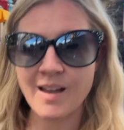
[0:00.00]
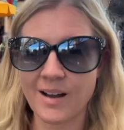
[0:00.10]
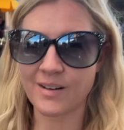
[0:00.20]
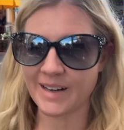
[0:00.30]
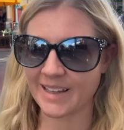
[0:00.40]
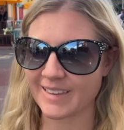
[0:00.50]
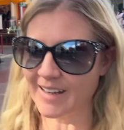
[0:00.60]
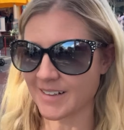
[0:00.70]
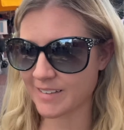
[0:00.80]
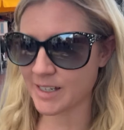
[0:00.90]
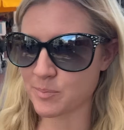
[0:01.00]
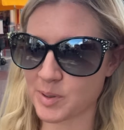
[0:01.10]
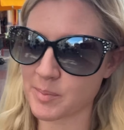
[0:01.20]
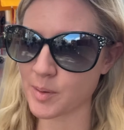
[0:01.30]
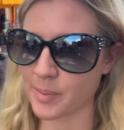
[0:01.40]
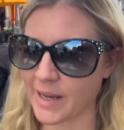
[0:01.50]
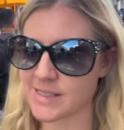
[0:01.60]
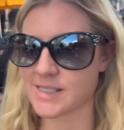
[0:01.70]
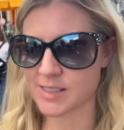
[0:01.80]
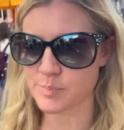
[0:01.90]
All right, Lightning Lane Premier
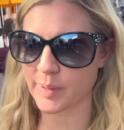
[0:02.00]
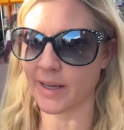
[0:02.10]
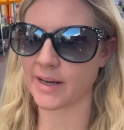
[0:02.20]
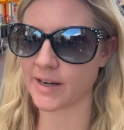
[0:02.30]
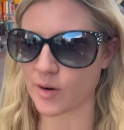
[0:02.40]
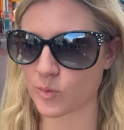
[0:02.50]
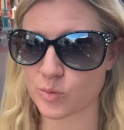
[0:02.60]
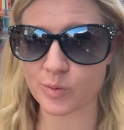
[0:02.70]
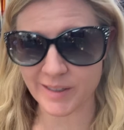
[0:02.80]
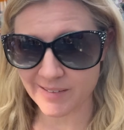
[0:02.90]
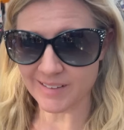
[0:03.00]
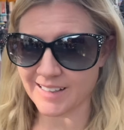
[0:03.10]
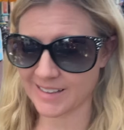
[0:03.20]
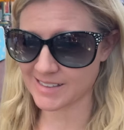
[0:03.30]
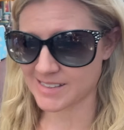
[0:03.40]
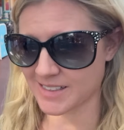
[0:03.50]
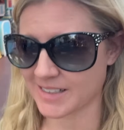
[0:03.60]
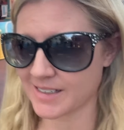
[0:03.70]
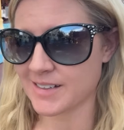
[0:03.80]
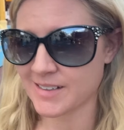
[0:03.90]
Pass has been really
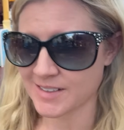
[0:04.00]
easy